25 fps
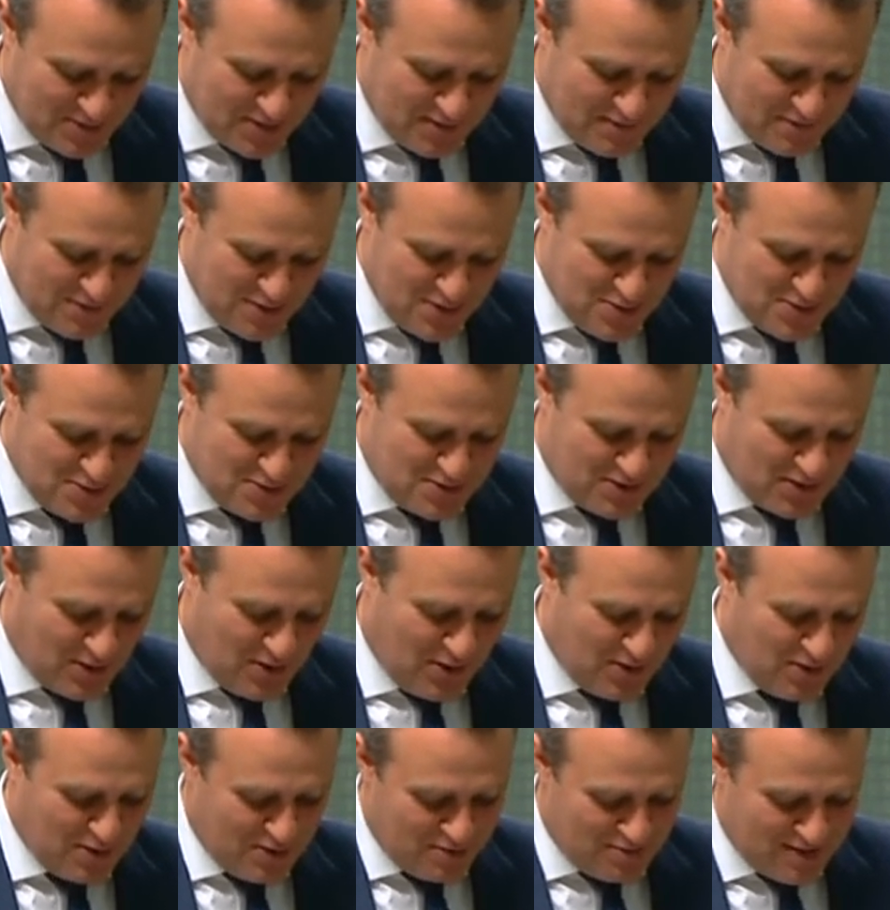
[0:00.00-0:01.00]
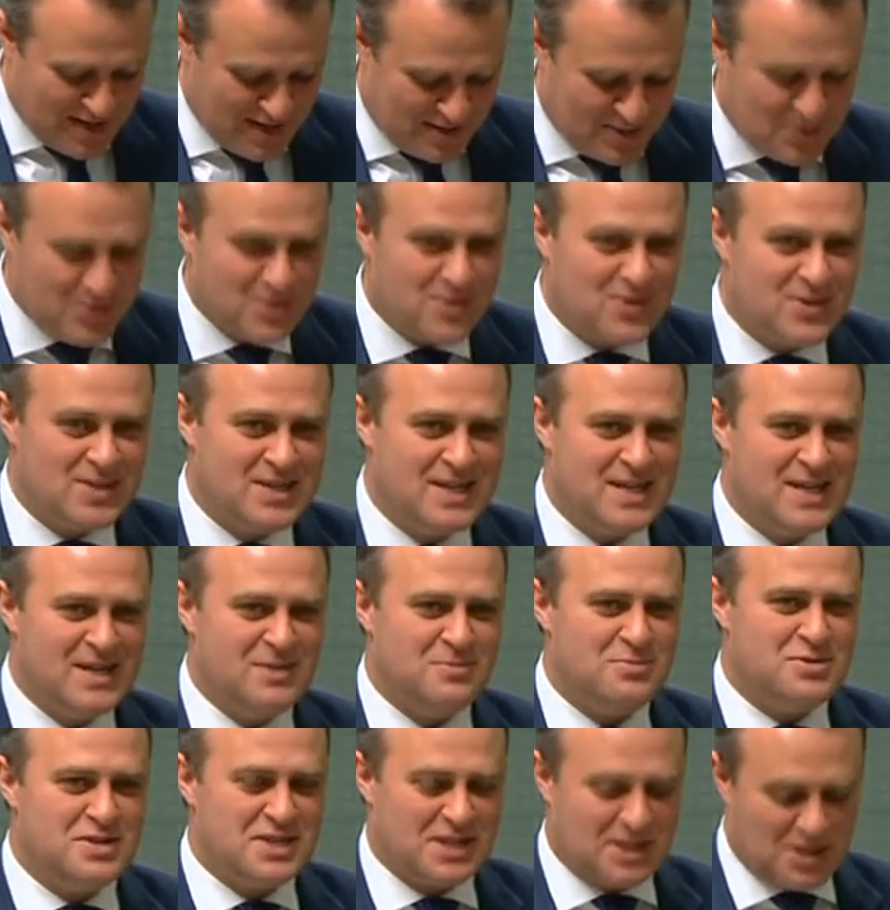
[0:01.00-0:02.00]
views on the record,
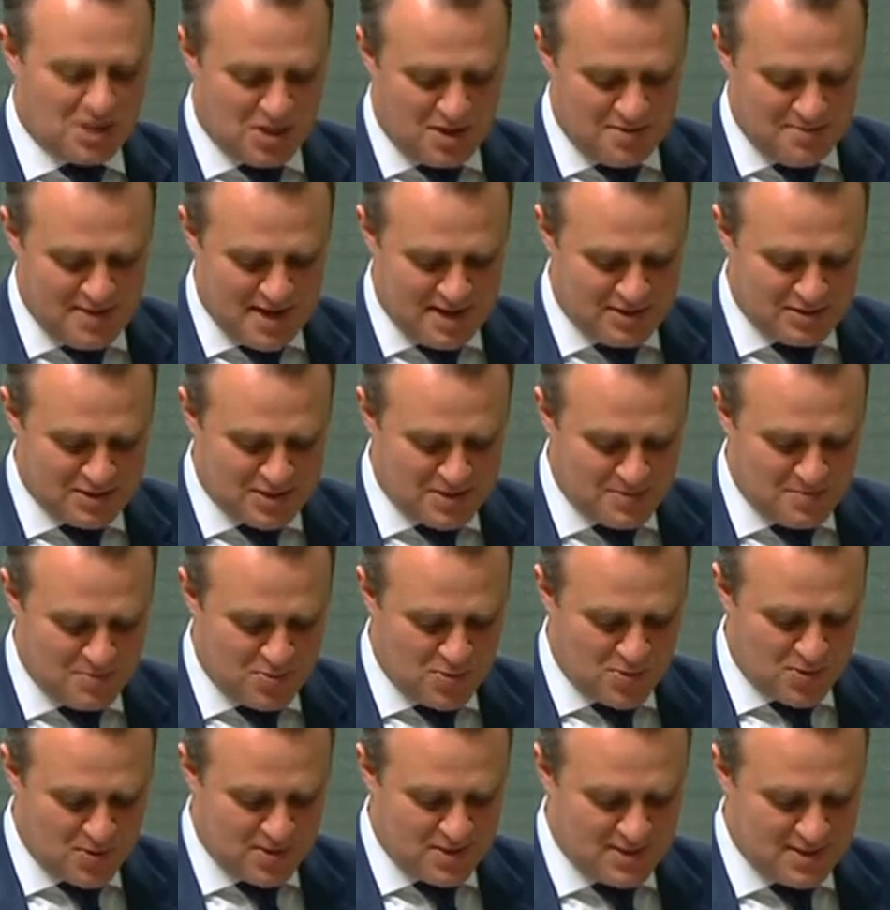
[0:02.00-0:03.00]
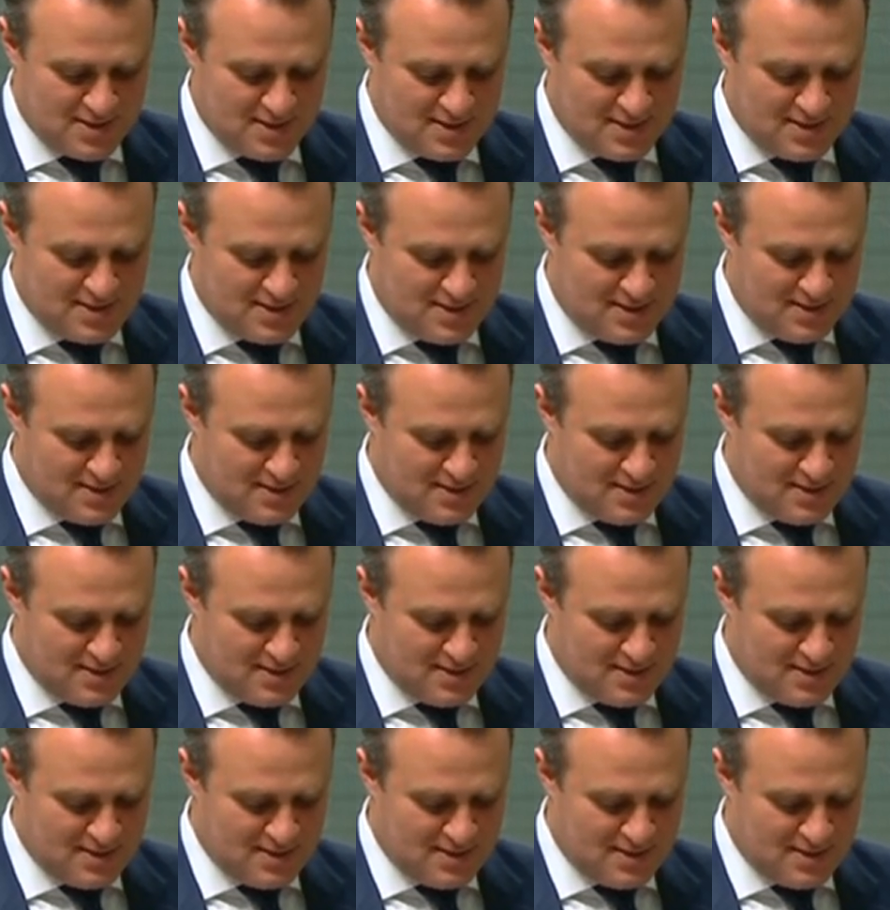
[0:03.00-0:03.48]
particularly on a matter as important as this.